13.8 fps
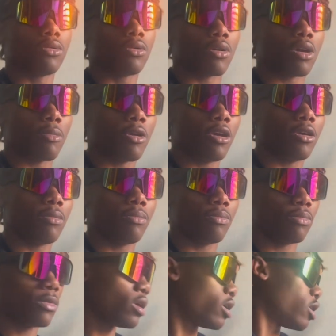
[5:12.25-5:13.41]
You know what I mean?
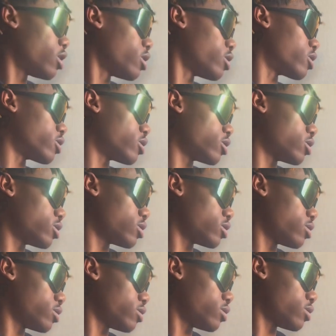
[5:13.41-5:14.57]
because
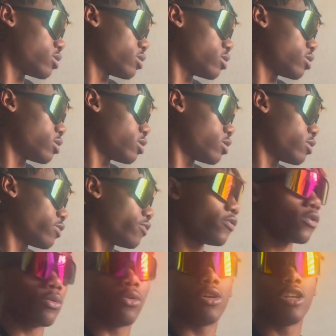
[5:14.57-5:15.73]

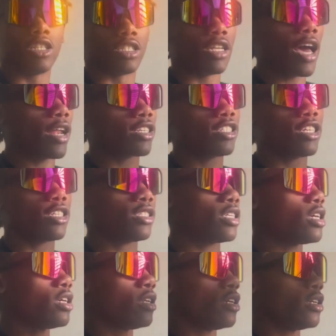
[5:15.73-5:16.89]
for one, it's not a
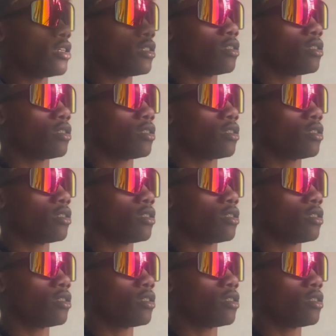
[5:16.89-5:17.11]
16-inch.